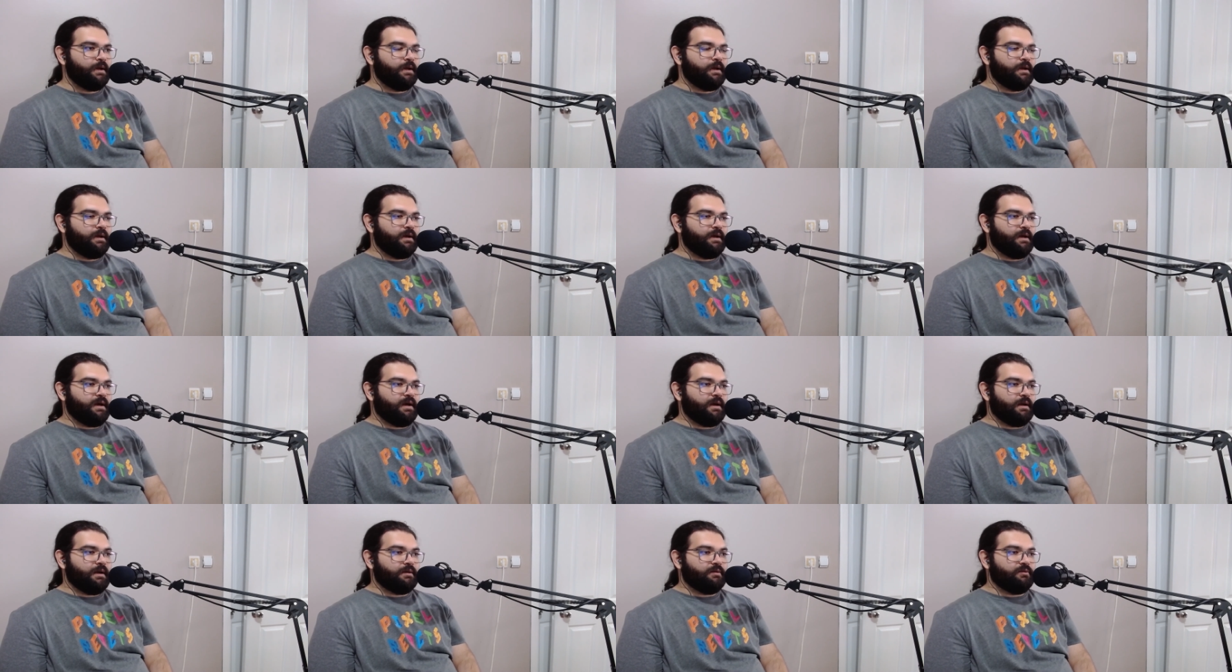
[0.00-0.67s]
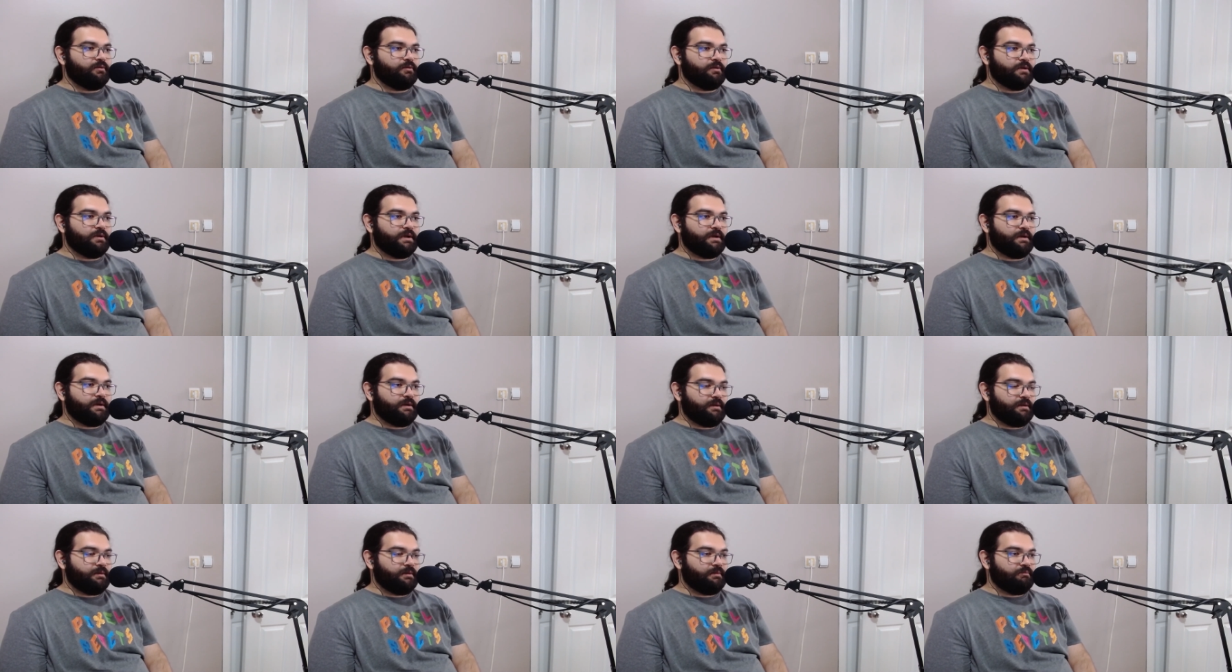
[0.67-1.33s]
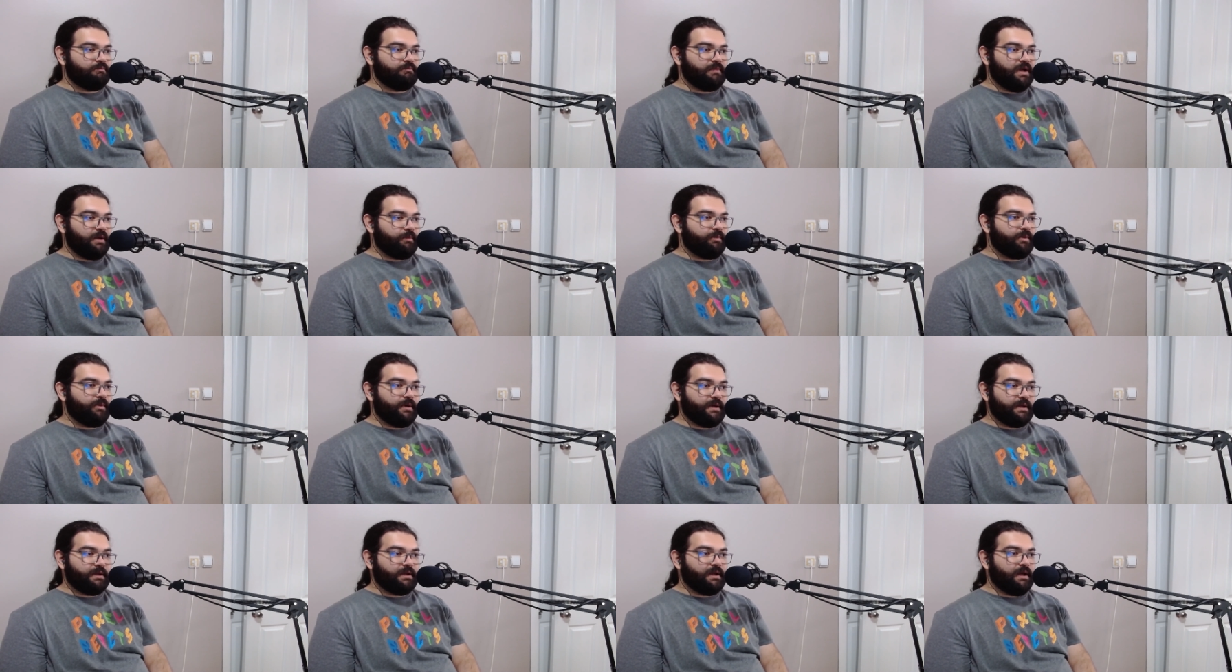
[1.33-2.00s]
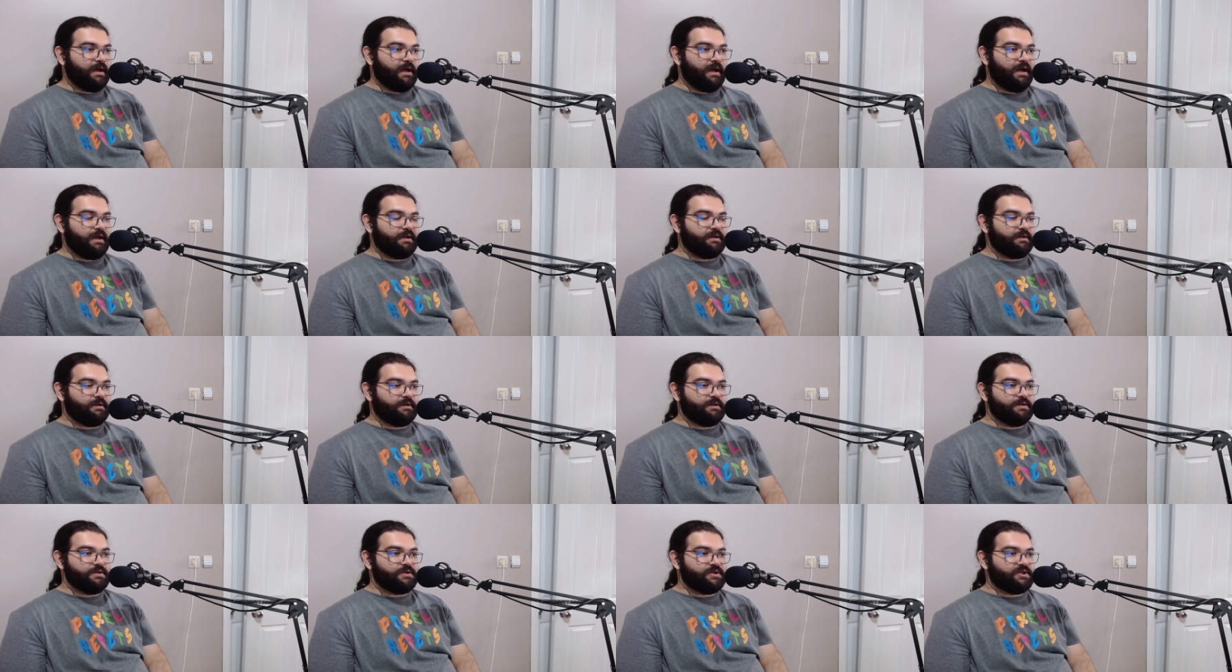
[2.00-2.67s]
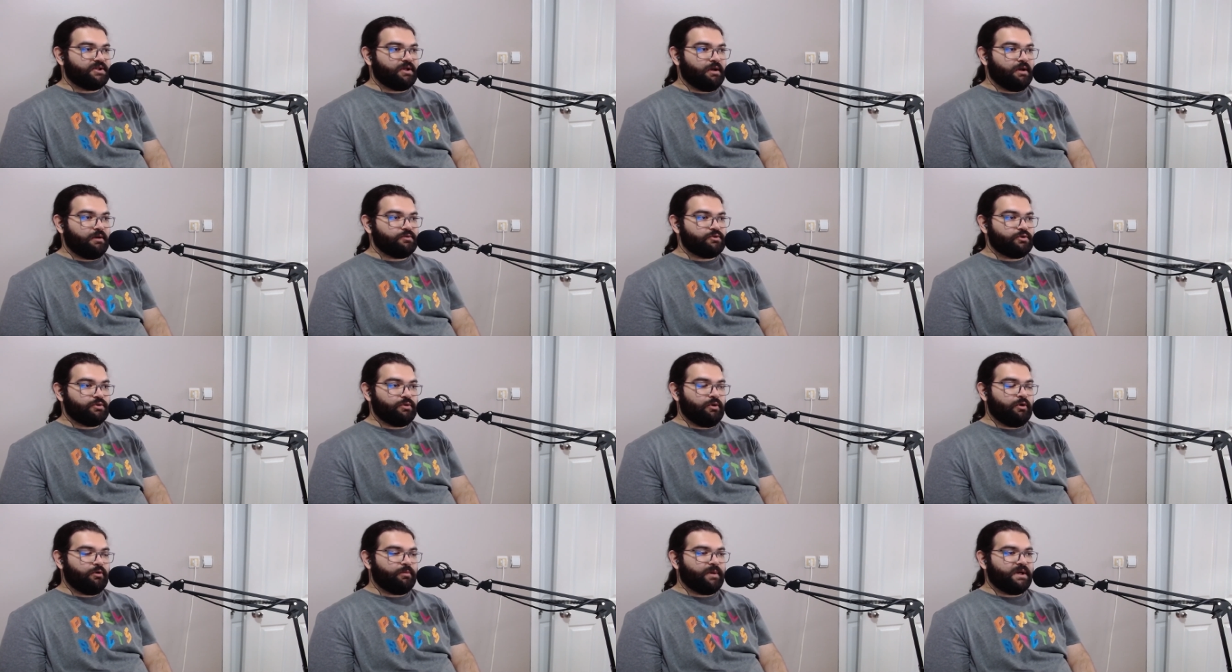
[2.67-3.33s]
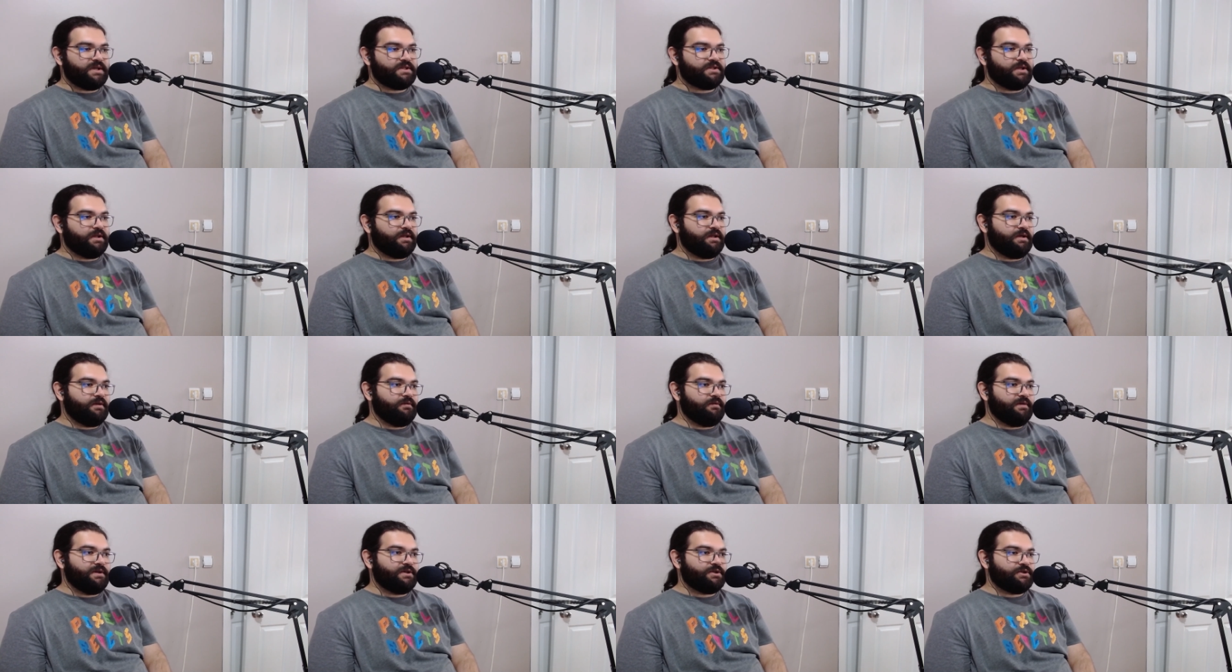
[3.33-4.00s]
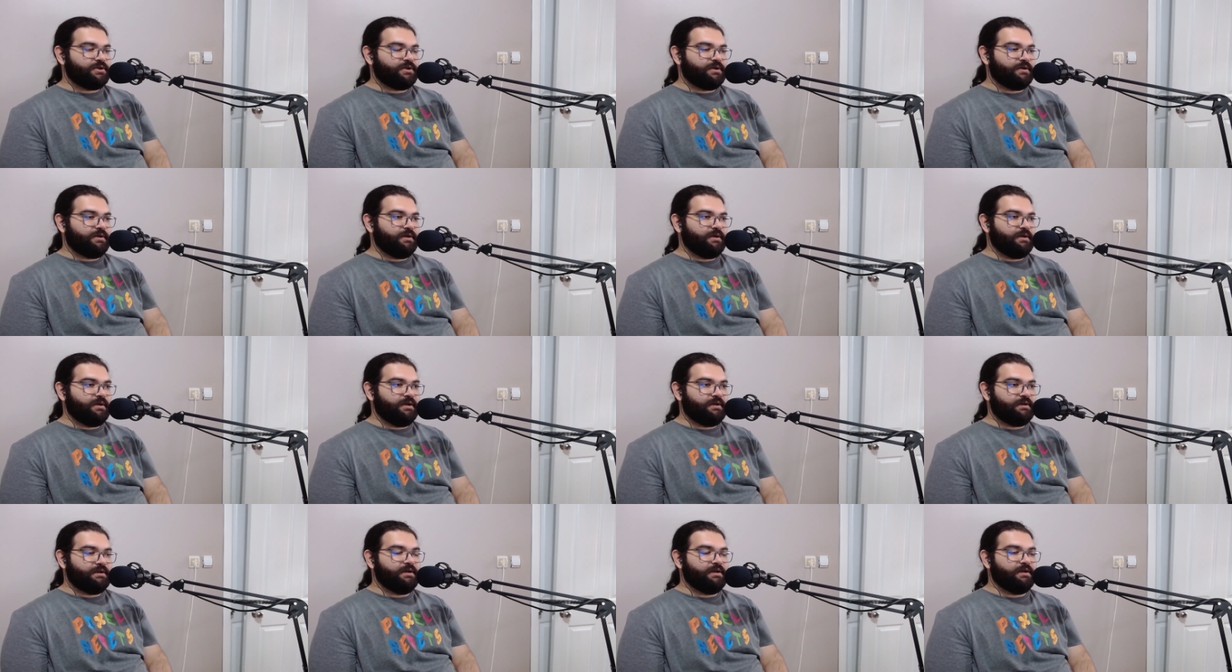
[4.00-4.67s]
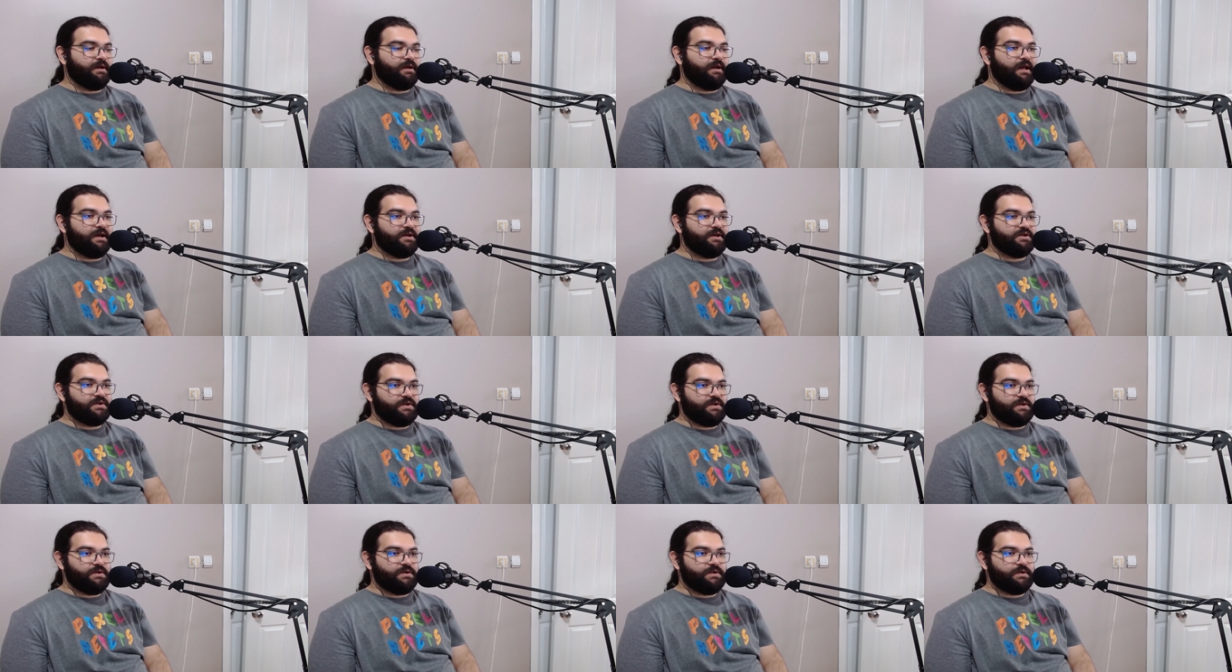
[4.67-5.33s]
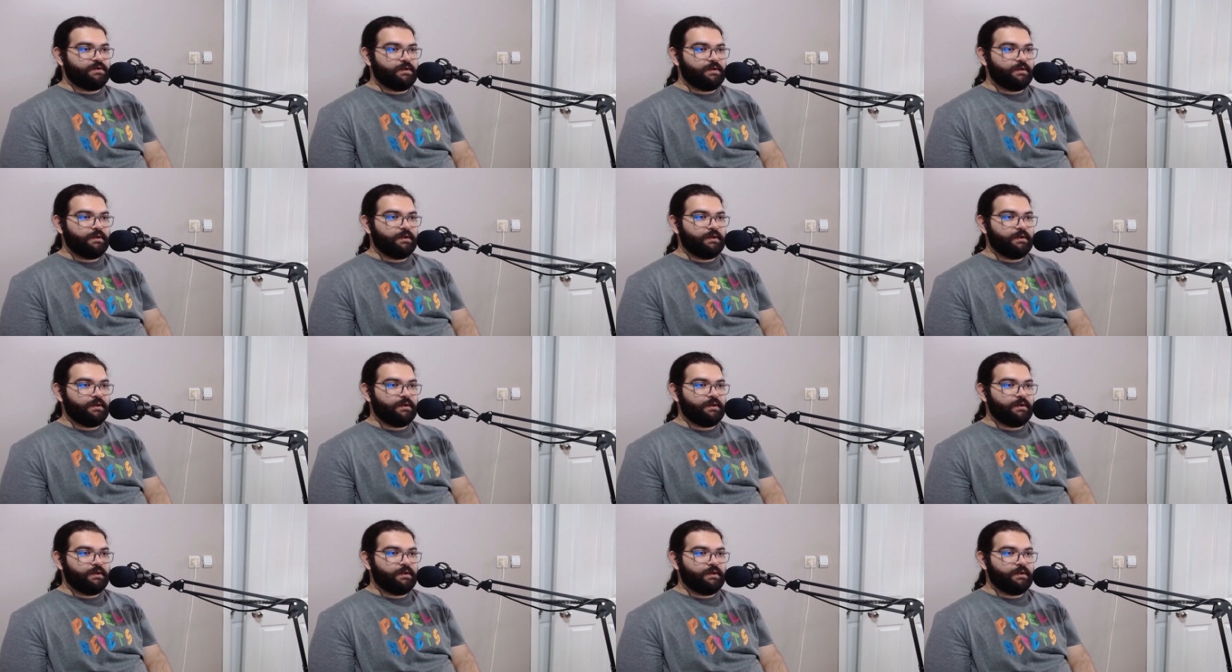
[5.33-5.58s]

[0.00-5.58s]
And Ulrich apparently hated this town so much that he wished it didn't exist.